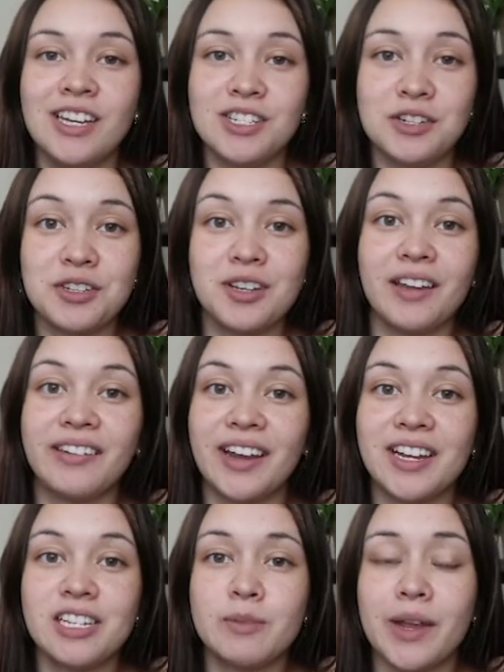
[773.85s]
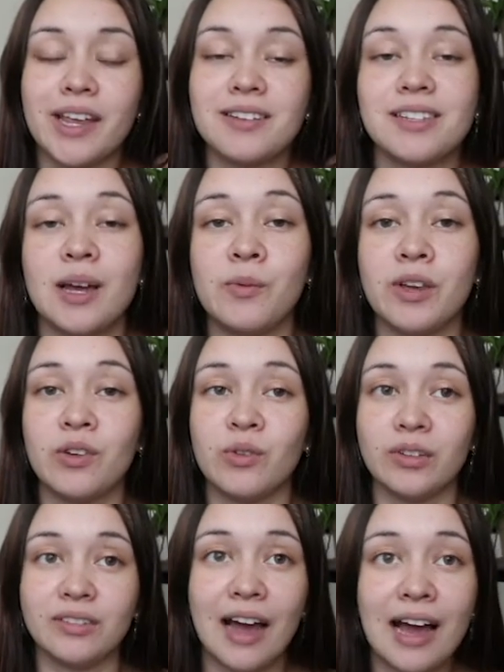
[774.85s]
It's just a nice space that we can
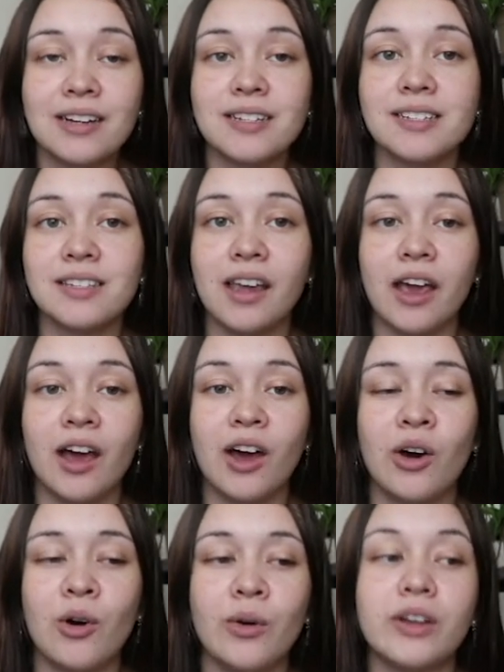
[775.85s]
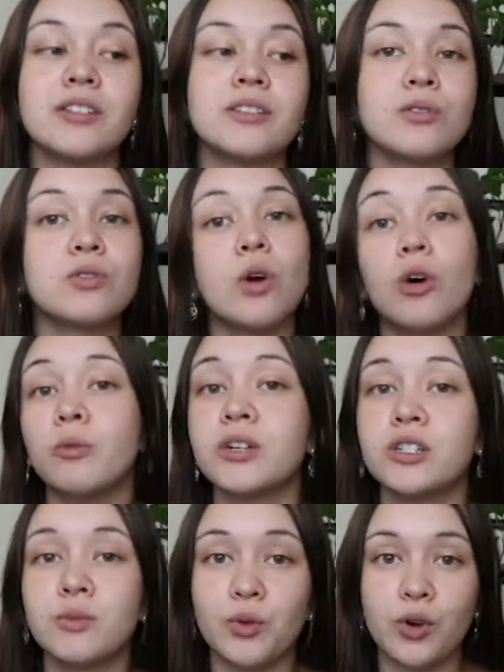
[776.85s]
relax now. It's so
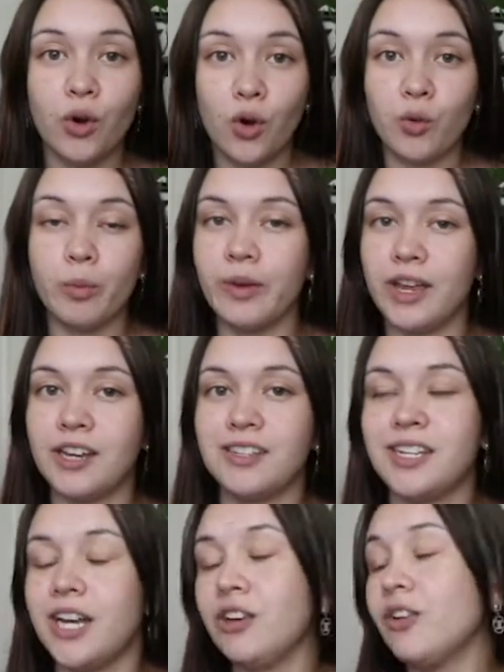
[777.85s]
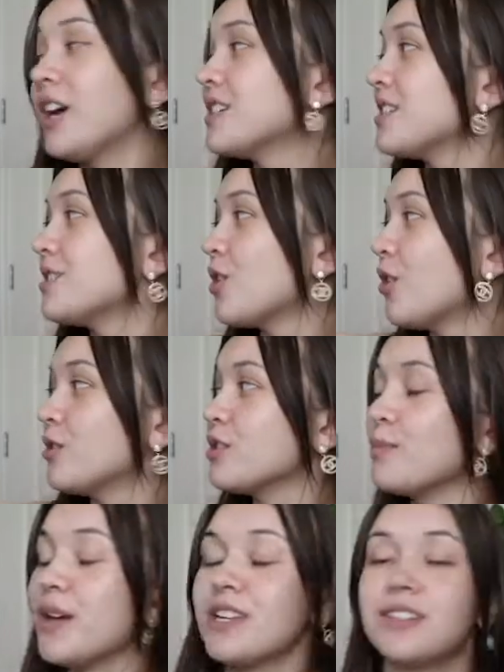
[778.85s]
much more open. Daniel has his own
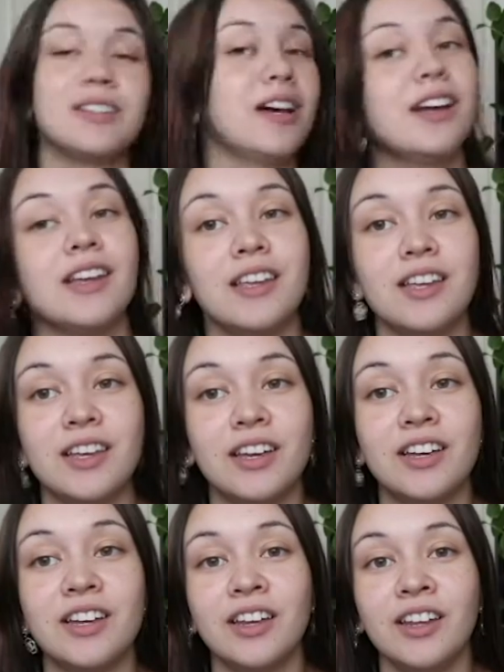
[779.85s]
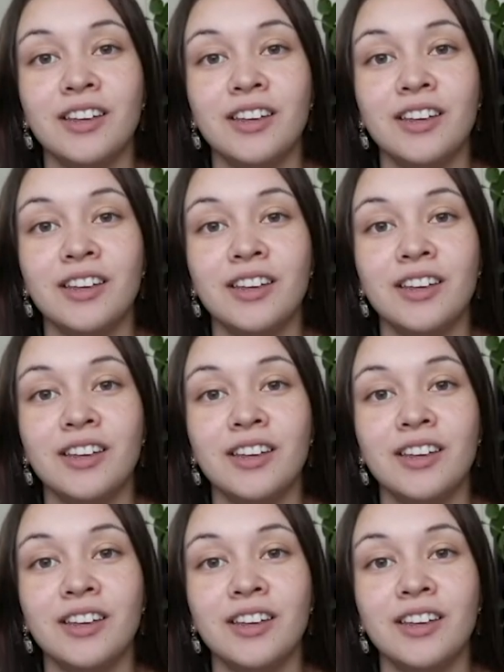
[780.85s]
space that he can